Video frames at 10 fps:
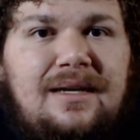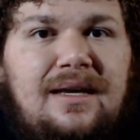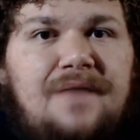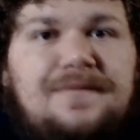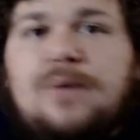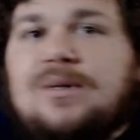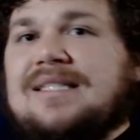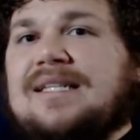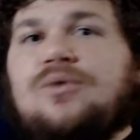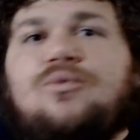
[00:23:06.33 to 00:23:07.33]
If I were to
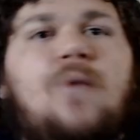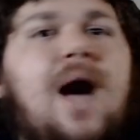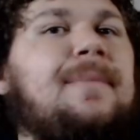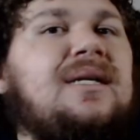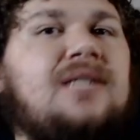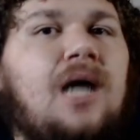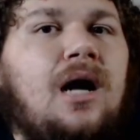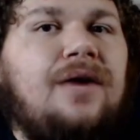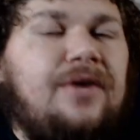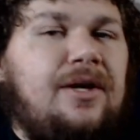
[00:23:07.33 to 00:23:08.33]
see a rabid
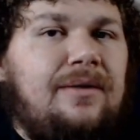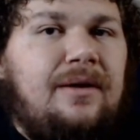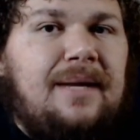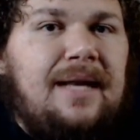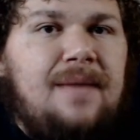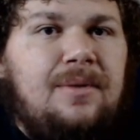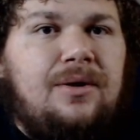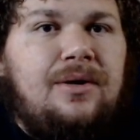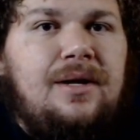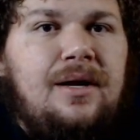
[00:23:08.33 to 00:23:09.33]
dog running around my
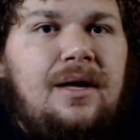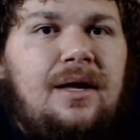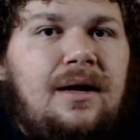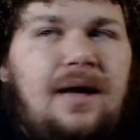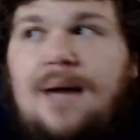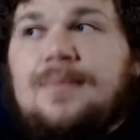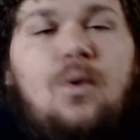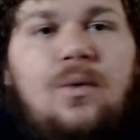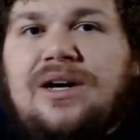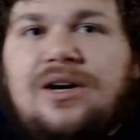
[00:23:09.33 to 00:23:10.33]
neighborhood, I'm
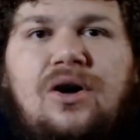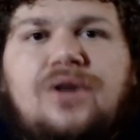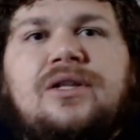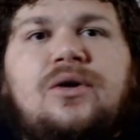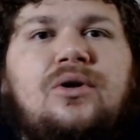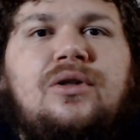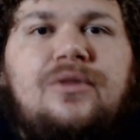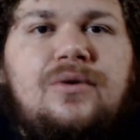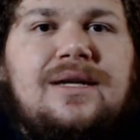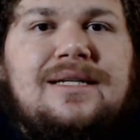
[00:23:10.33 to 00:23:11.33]
going to call the local
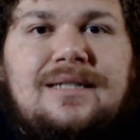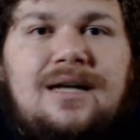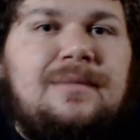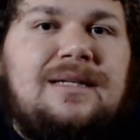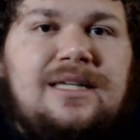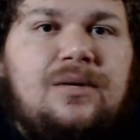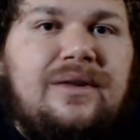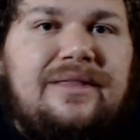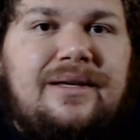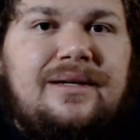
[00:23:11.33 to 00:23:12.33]
authorities to come and deal
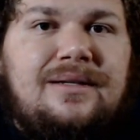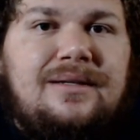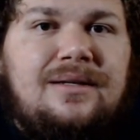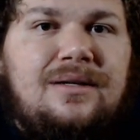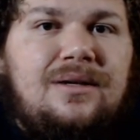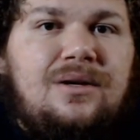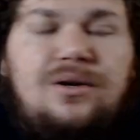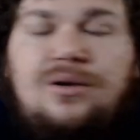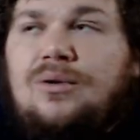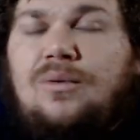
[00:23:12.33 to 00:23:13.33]
with it.
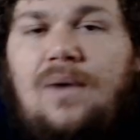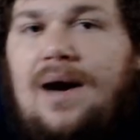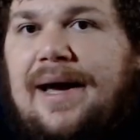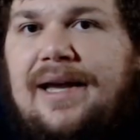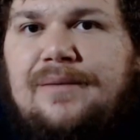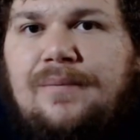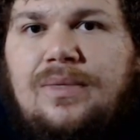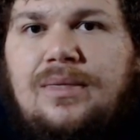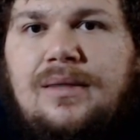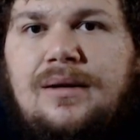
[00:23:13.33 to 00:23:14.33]
Why?
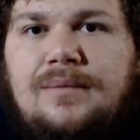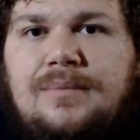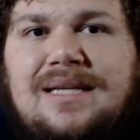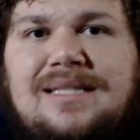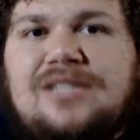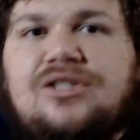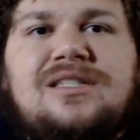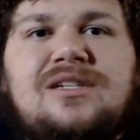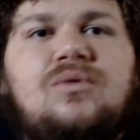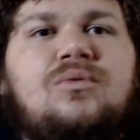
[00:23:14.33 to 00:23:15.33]
Because these are
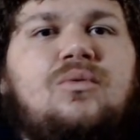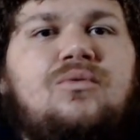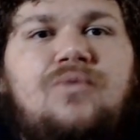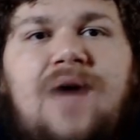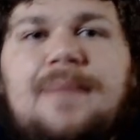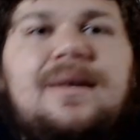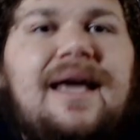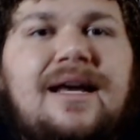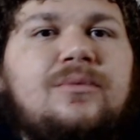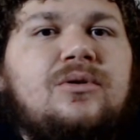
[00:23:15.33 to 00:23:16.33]
still rabid
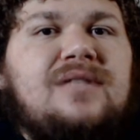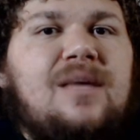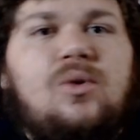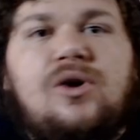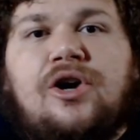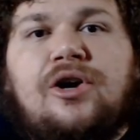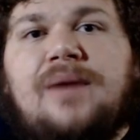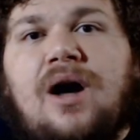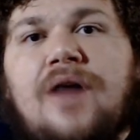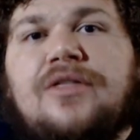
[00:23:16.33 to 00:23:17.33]
animals that will harm
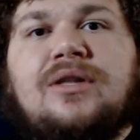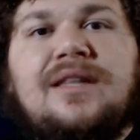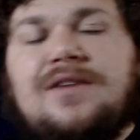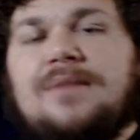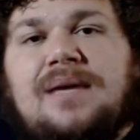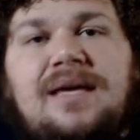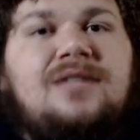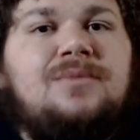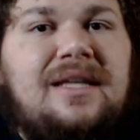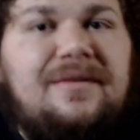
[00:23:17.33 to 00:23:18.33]
other living
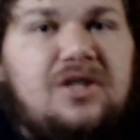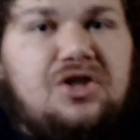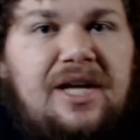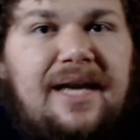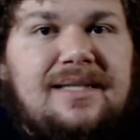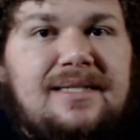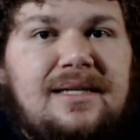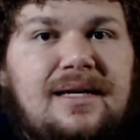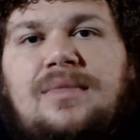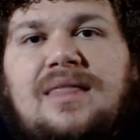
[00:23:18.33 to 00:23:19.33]
beings when given a chance.
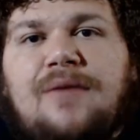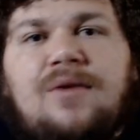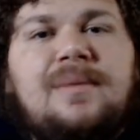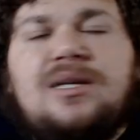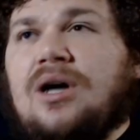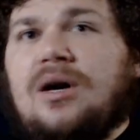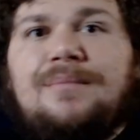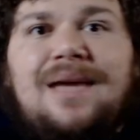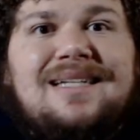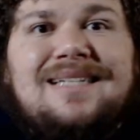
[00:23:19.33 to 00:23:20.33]
That rabid dog
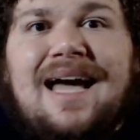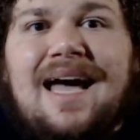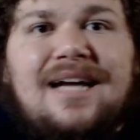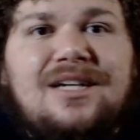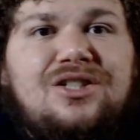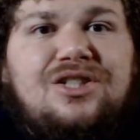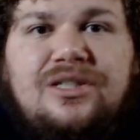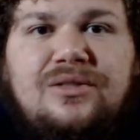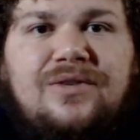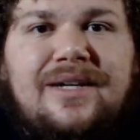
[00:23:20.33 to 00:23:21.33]
may attack
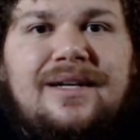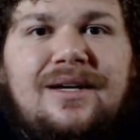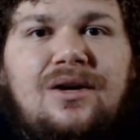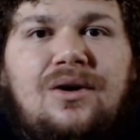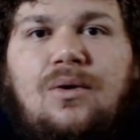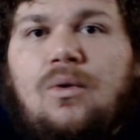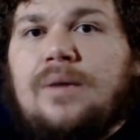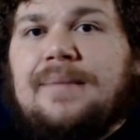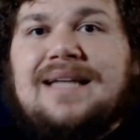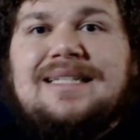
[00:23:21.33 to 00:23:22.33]
children, or
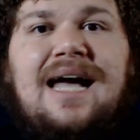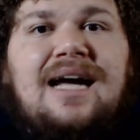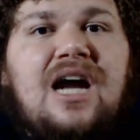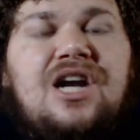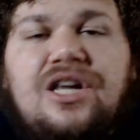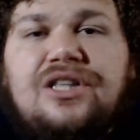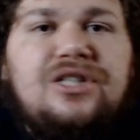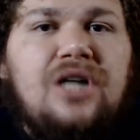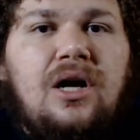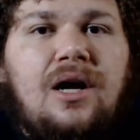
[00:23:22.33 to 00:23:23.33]
may attack another
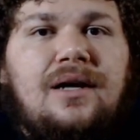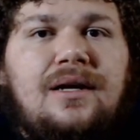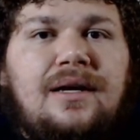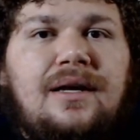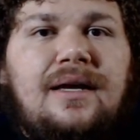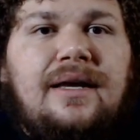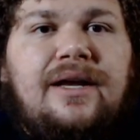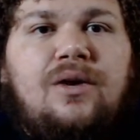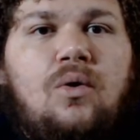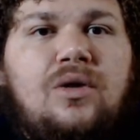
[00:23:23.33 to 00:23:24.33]
dog.
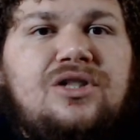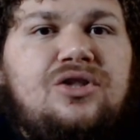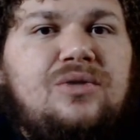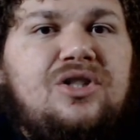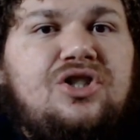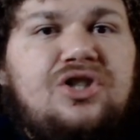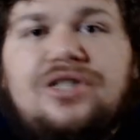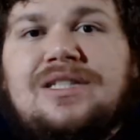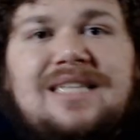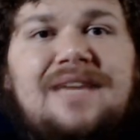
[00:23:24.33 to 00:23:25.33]
In order to ensure
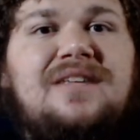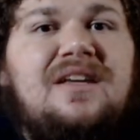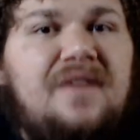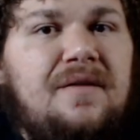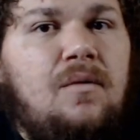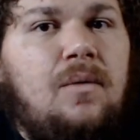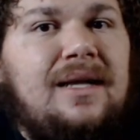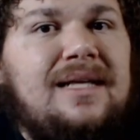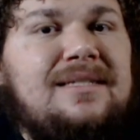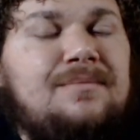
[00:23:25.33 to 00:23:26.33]
the safety of everyone,
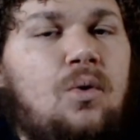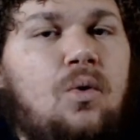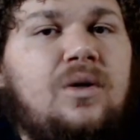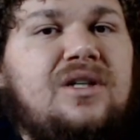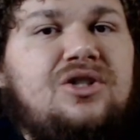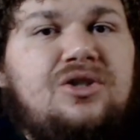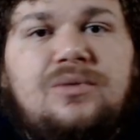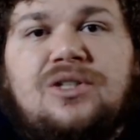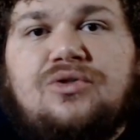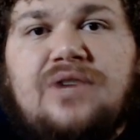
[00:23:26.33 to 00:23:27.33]
it's important to
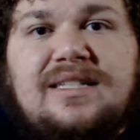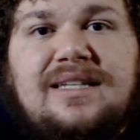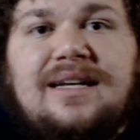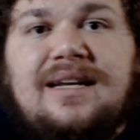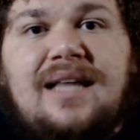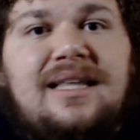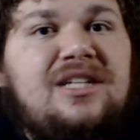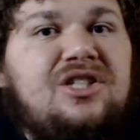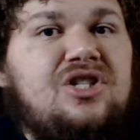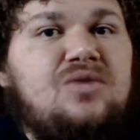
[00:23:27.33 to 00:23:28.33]
address it and not let
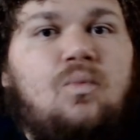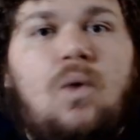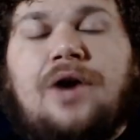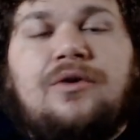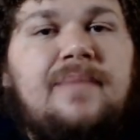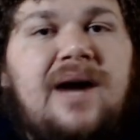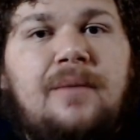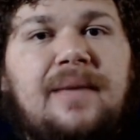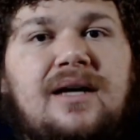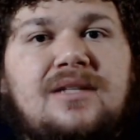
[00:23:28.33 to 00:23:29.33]
it just wander about
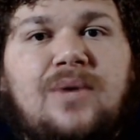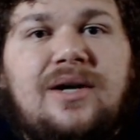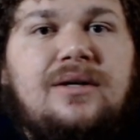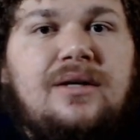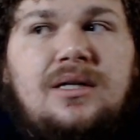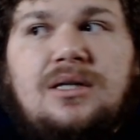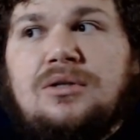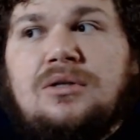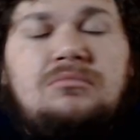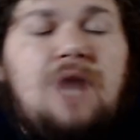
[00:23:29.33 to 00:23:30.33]
because, well,
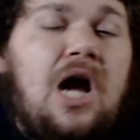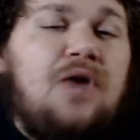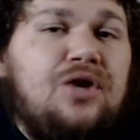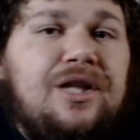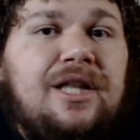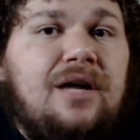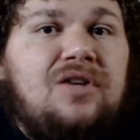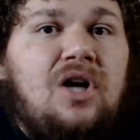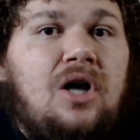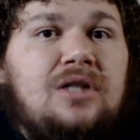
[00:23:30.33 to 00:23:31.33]
I really love
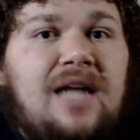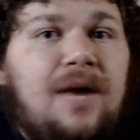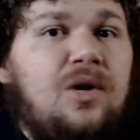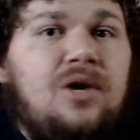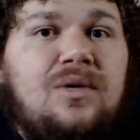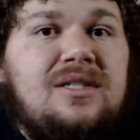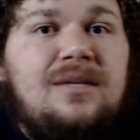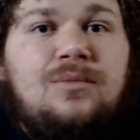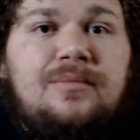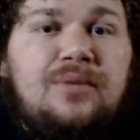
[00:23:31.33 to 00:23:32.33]
dogs and I wouldn't want
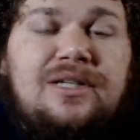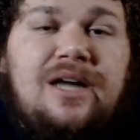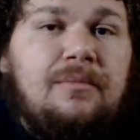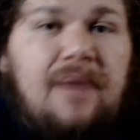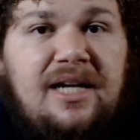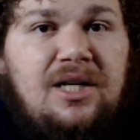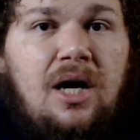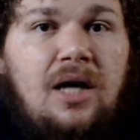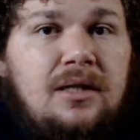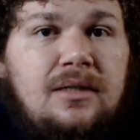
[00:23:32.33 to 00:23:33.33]
someone to put down my dog.